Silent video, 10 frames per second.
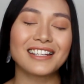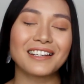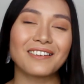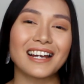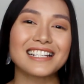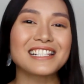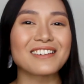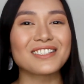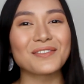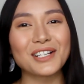Thank you guys
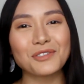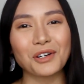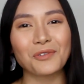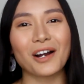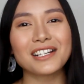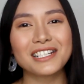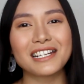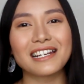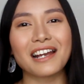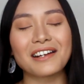so much for
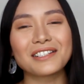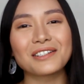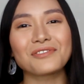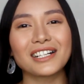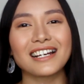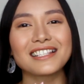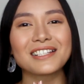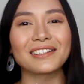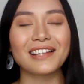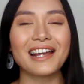watching. Don't forget
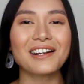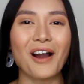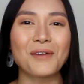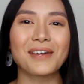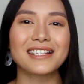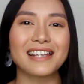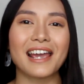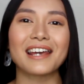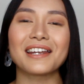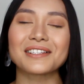to like, comment,
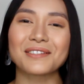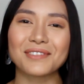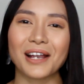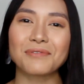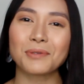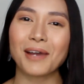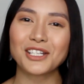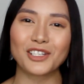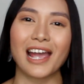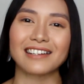and subscribe to my
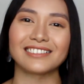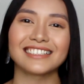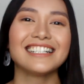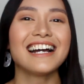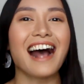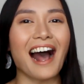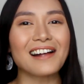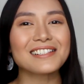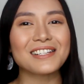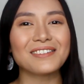channel.
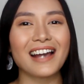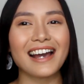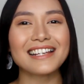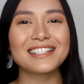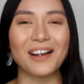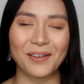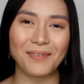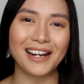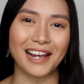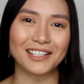I'll see you guys on
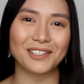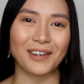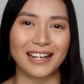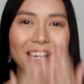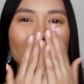my next one.